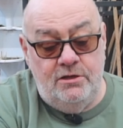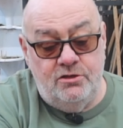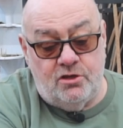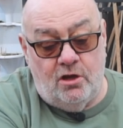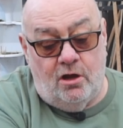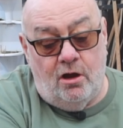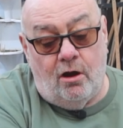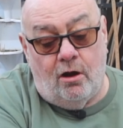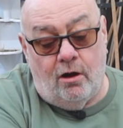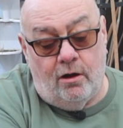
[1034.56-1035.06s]

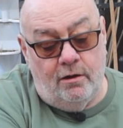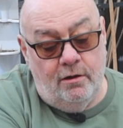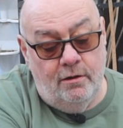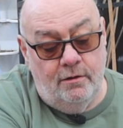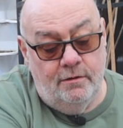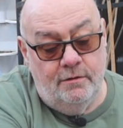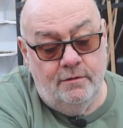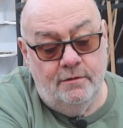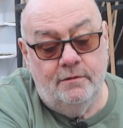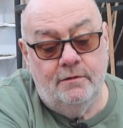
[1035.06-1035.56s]
are,
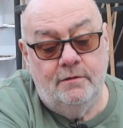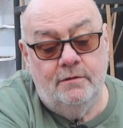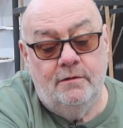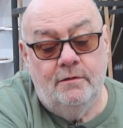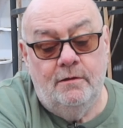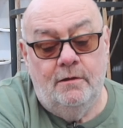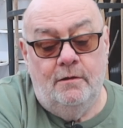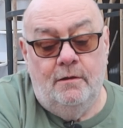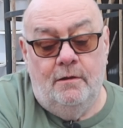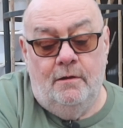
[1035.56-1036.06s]

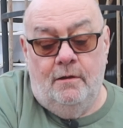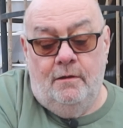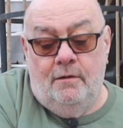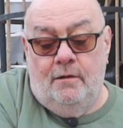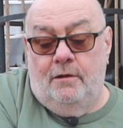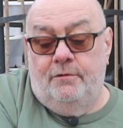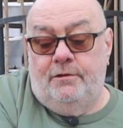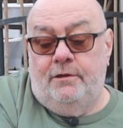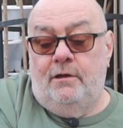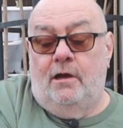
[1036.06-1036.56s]

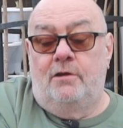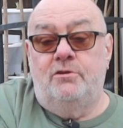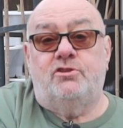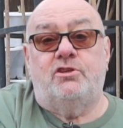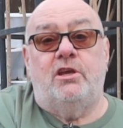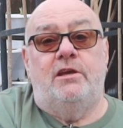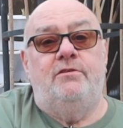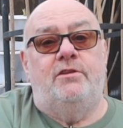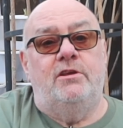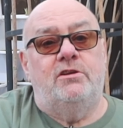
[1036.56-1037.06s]
I think I'd
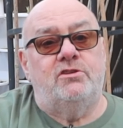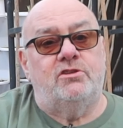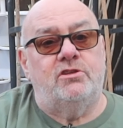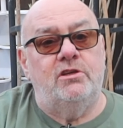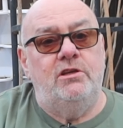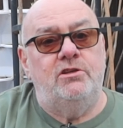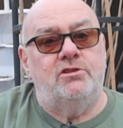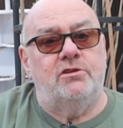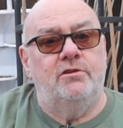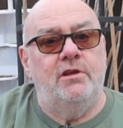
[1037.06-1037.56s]
say this
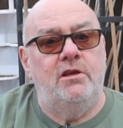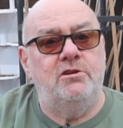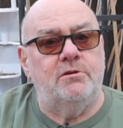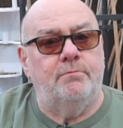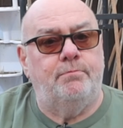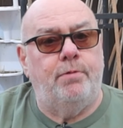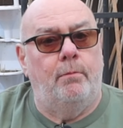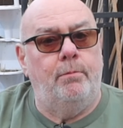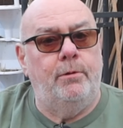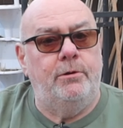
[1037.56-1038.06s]
season, these are
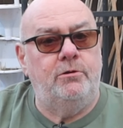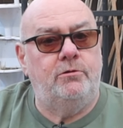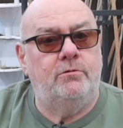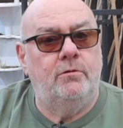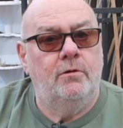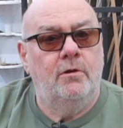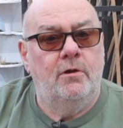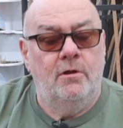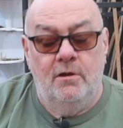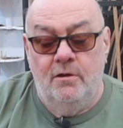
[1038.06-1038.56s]
probably
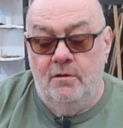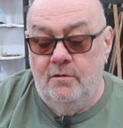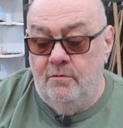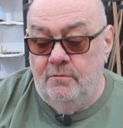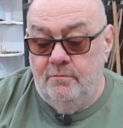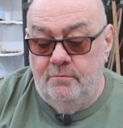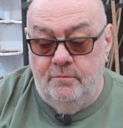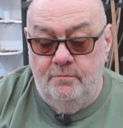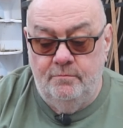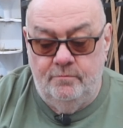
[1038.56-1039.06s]

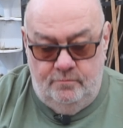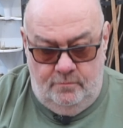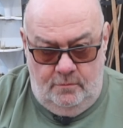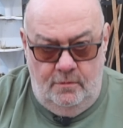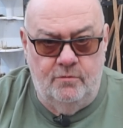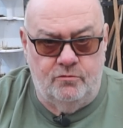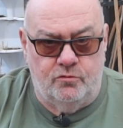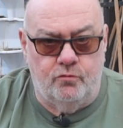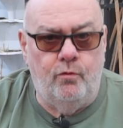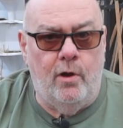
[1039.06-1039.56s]

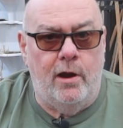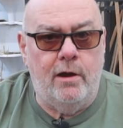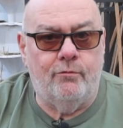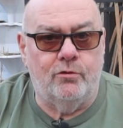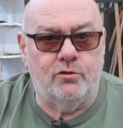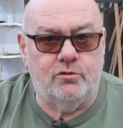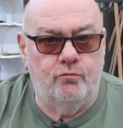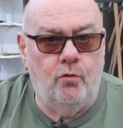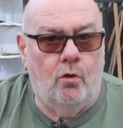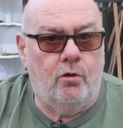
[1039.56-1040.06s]
as rare
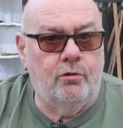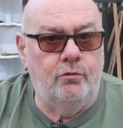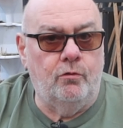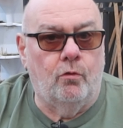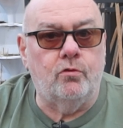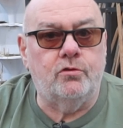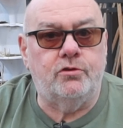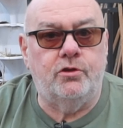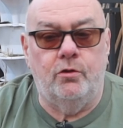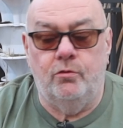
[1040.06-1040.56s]
as Rocking
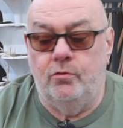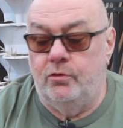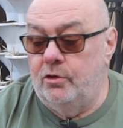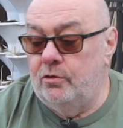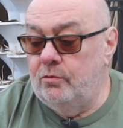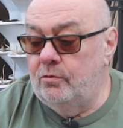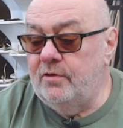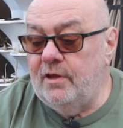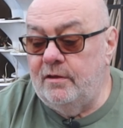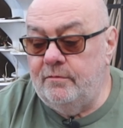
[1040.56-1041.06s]
Horse
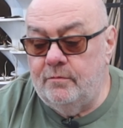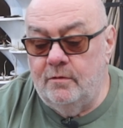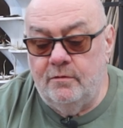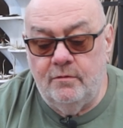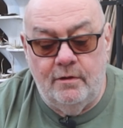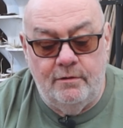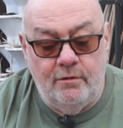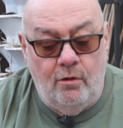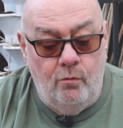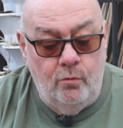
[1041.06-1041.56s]
doo-doo.
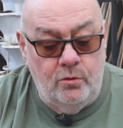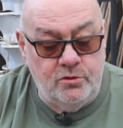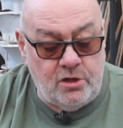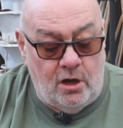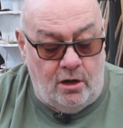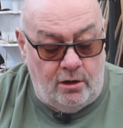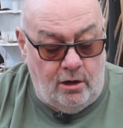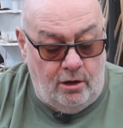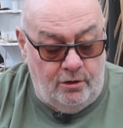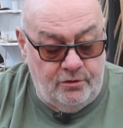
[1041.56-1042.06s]
They always
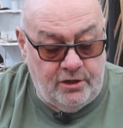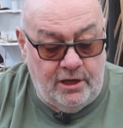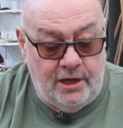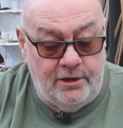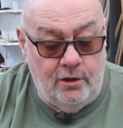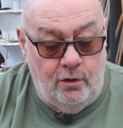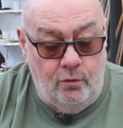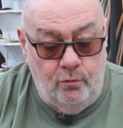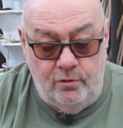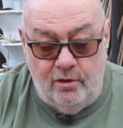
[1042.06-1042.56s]
are hard to
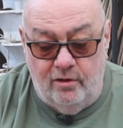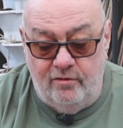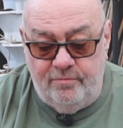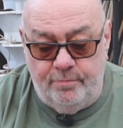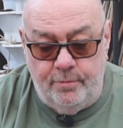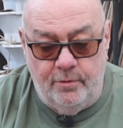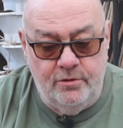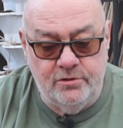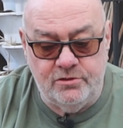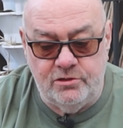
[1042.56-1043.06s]
get hold of,
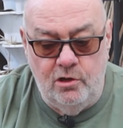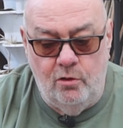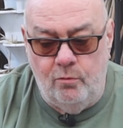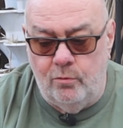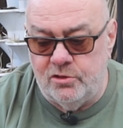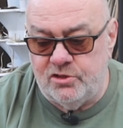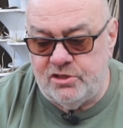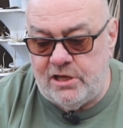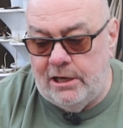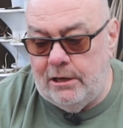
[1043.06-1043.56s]
but there's no
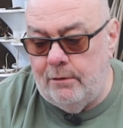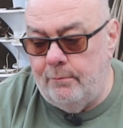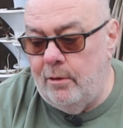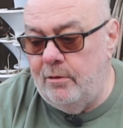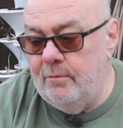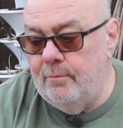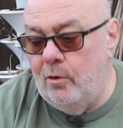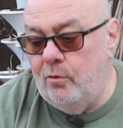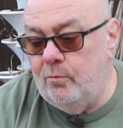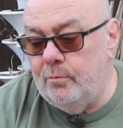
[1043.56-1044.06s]
one selling them at
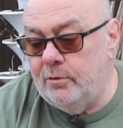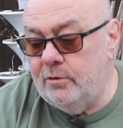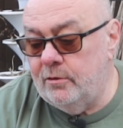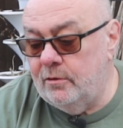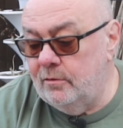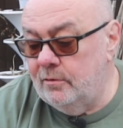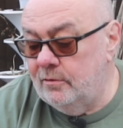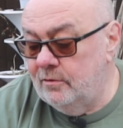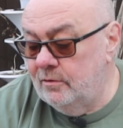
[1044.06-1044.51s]
the moment.